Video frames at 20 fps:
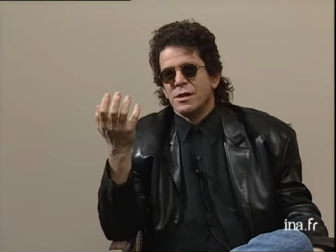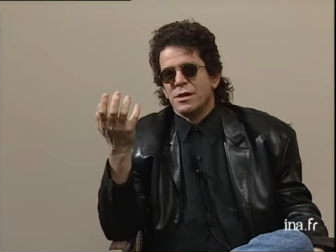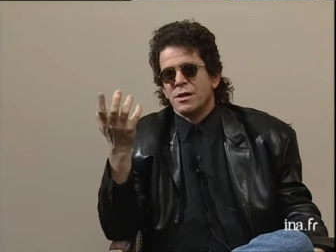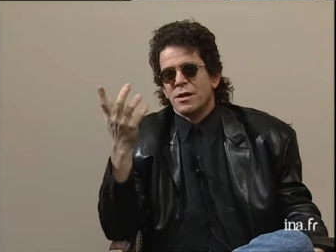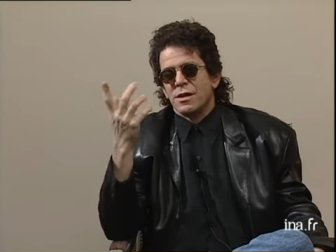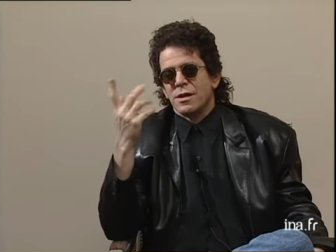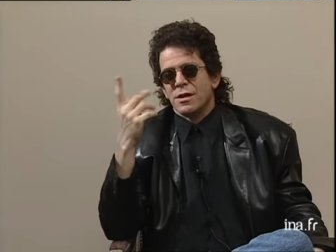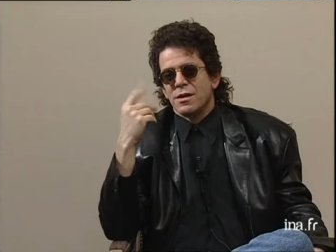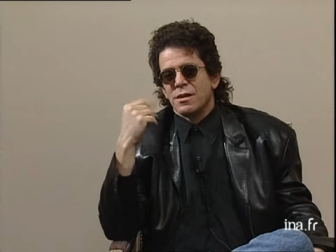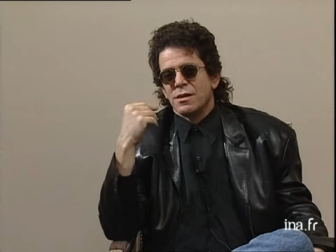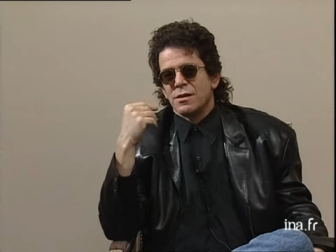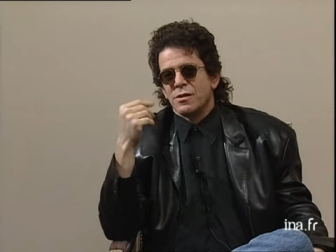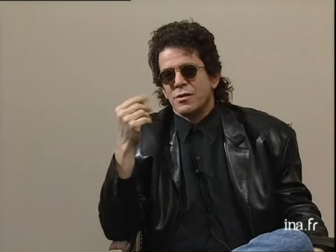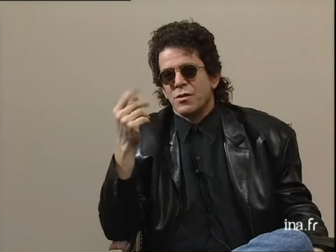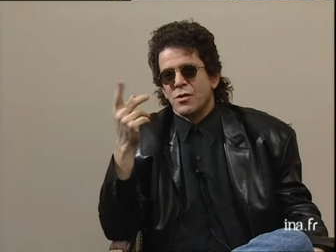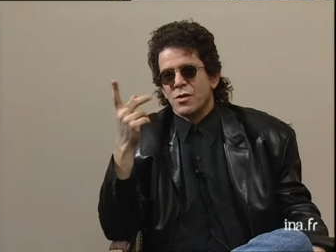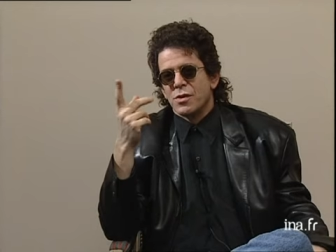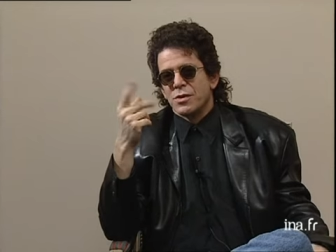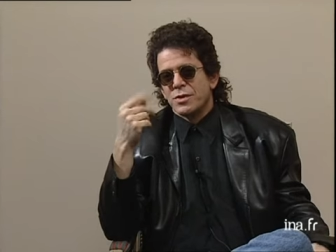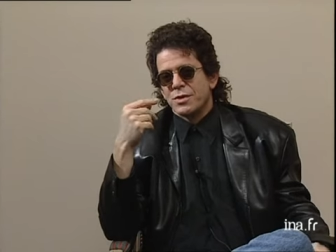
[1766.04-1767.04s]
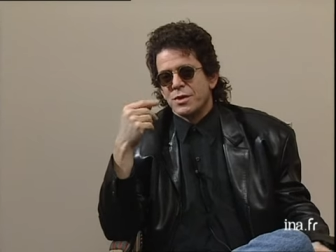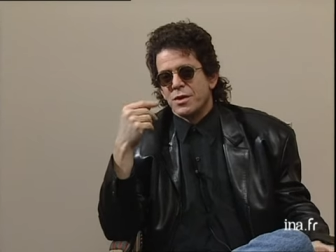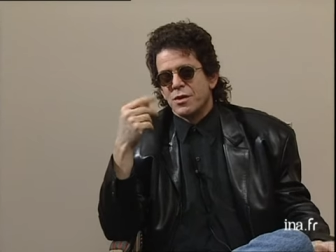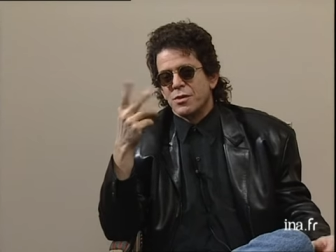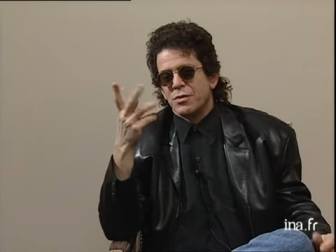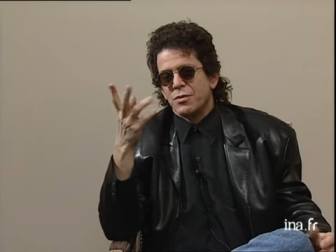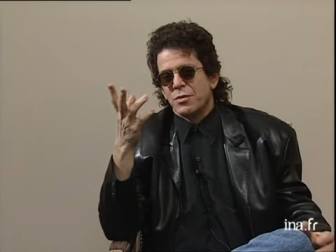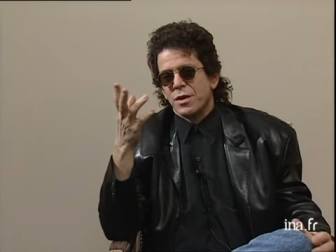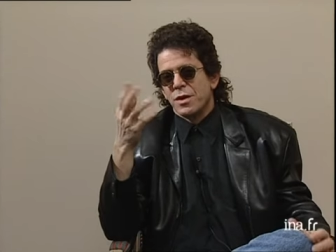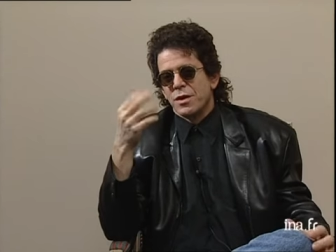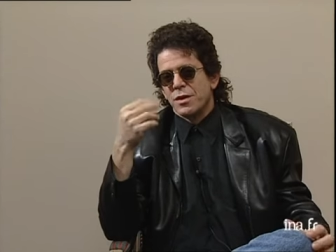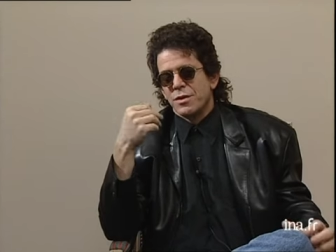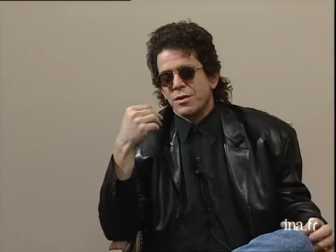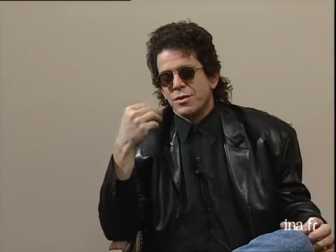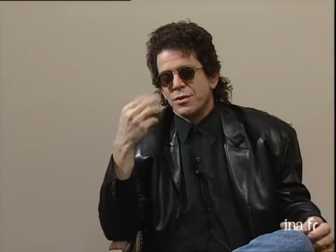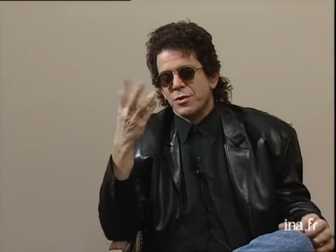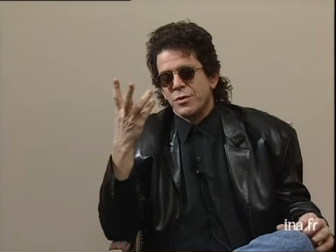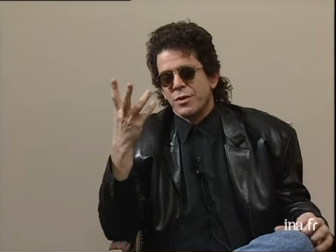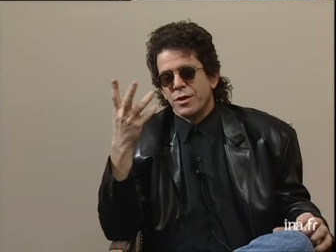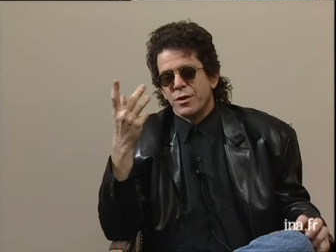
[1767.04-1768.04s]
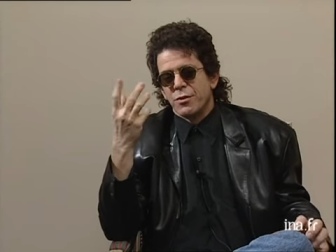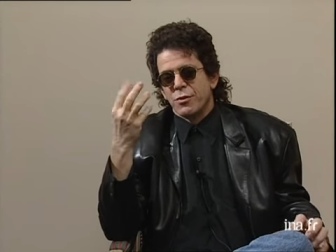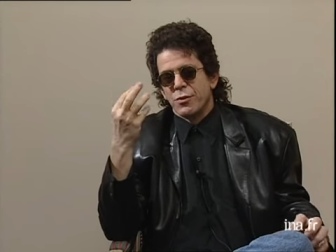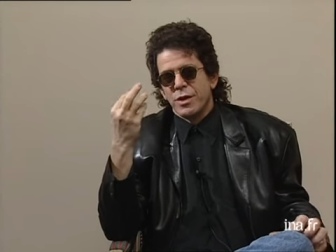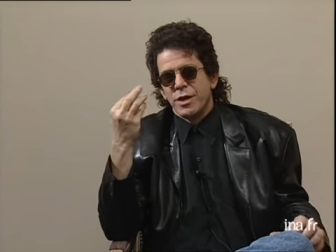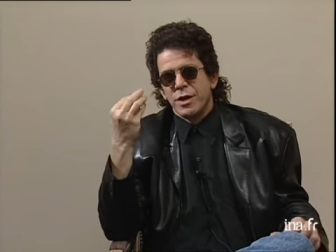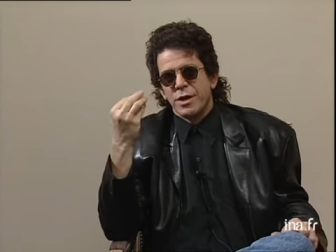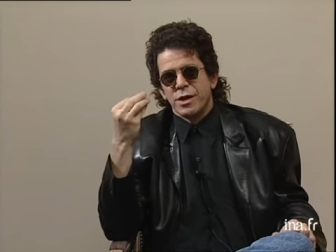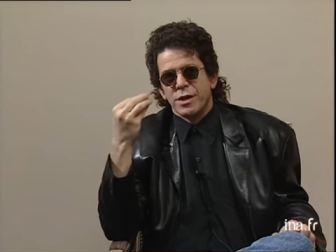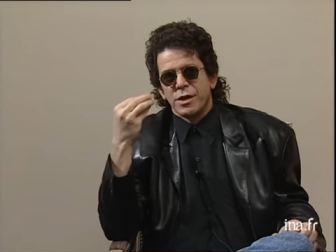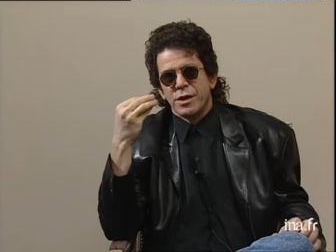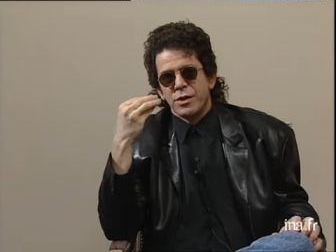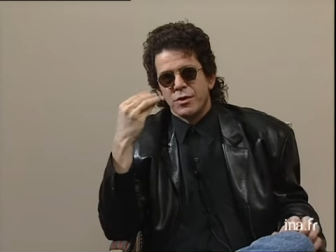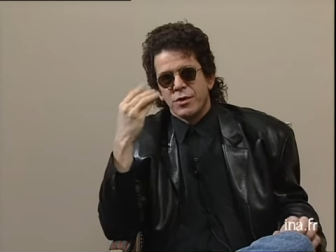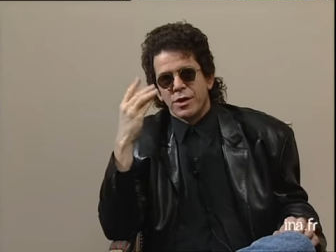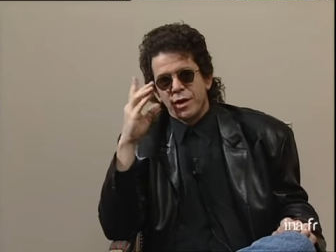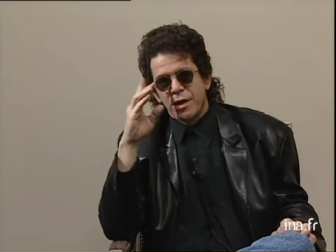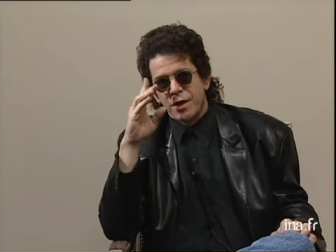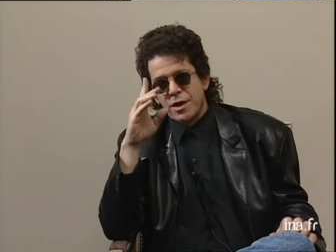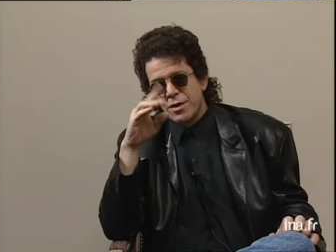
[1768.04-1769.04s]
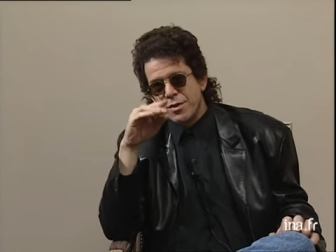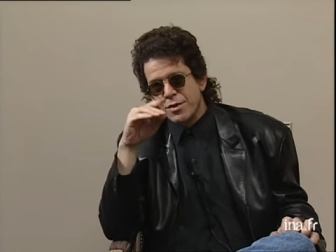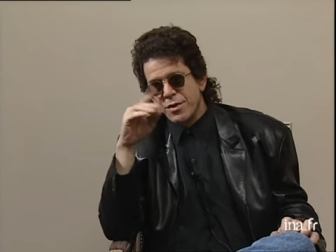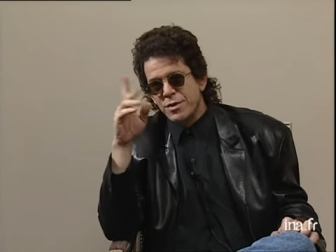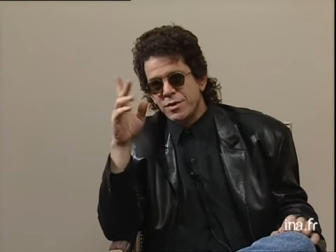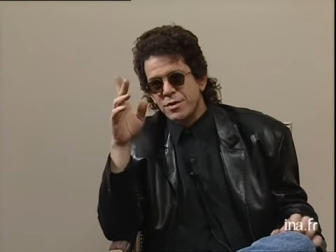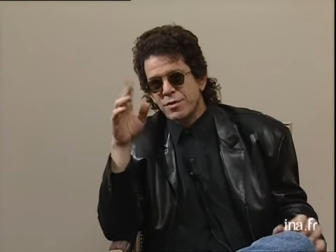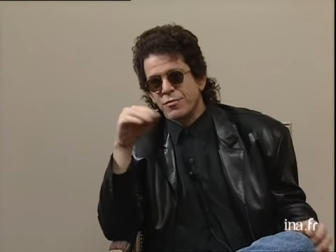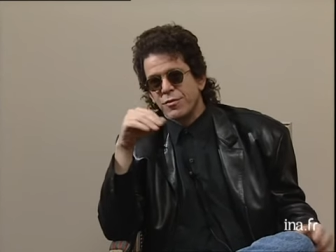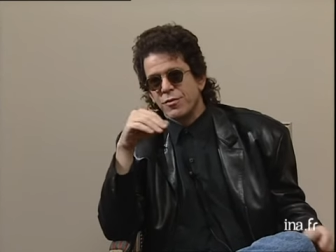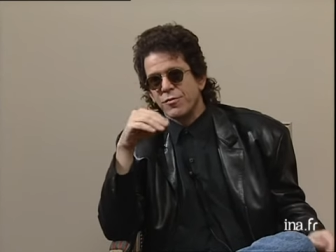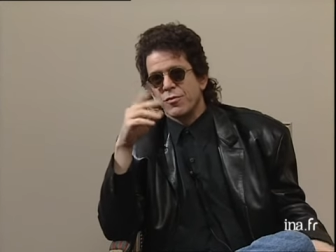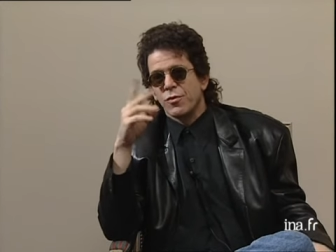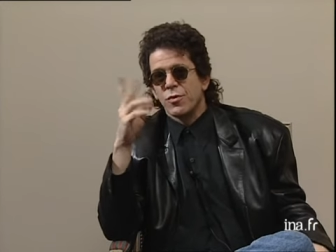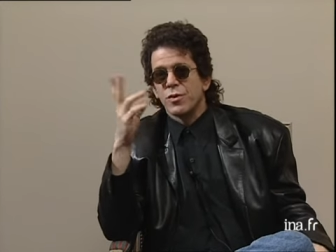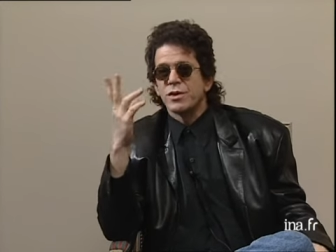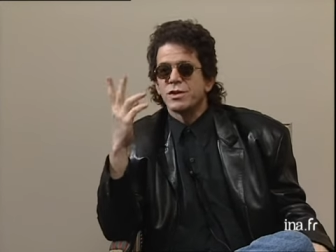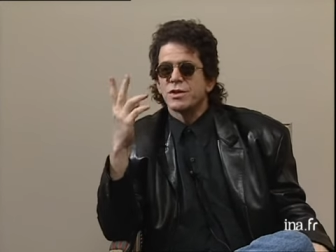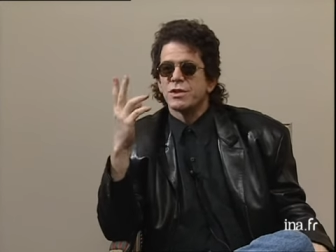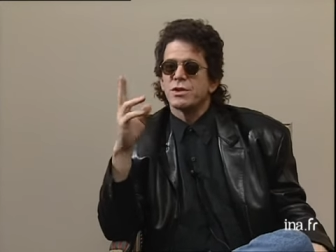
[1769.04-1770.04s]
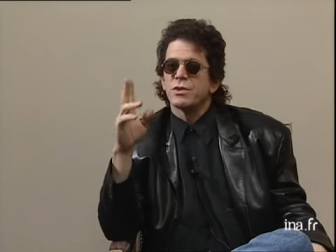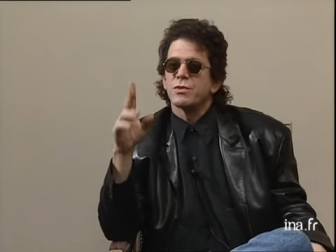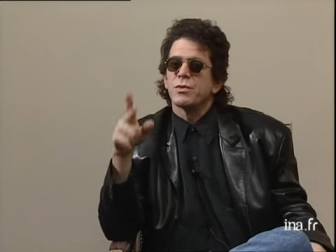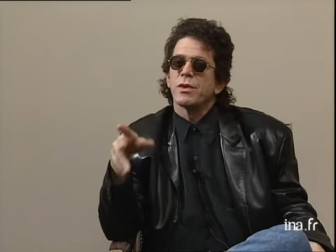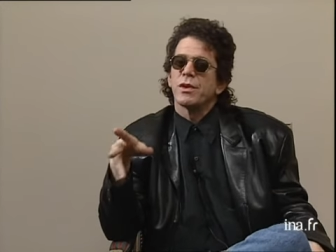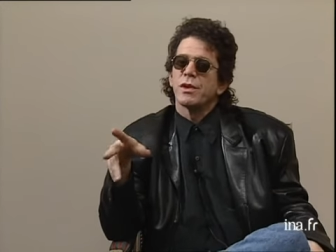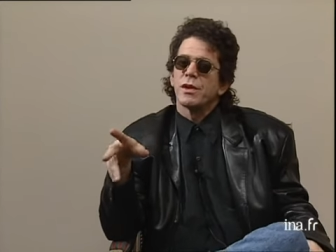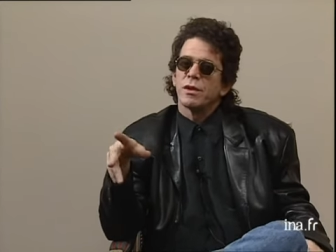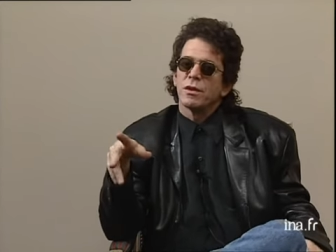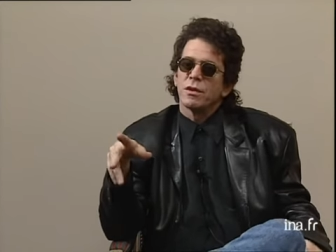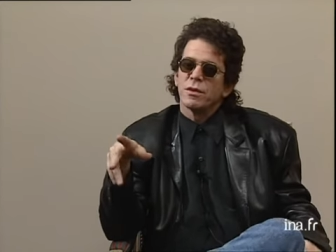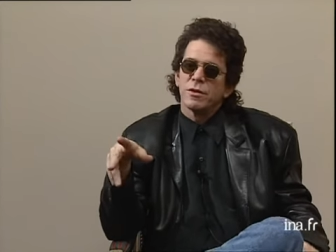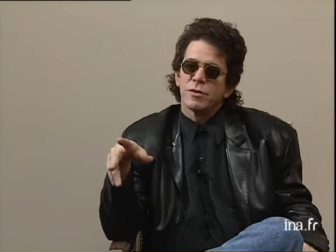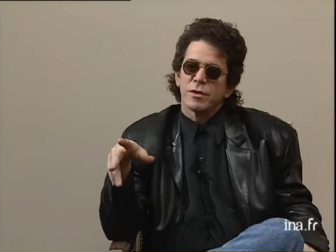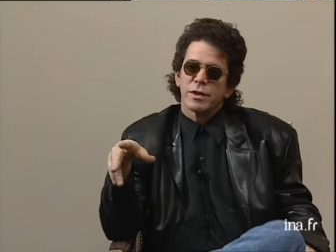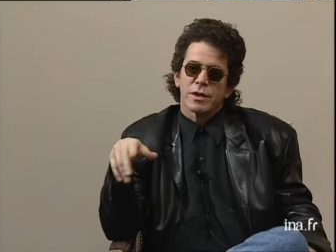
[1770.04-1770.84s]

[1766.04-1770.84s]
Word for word: Uh, also, when doing the reading, you can hear the different voices within a lyric.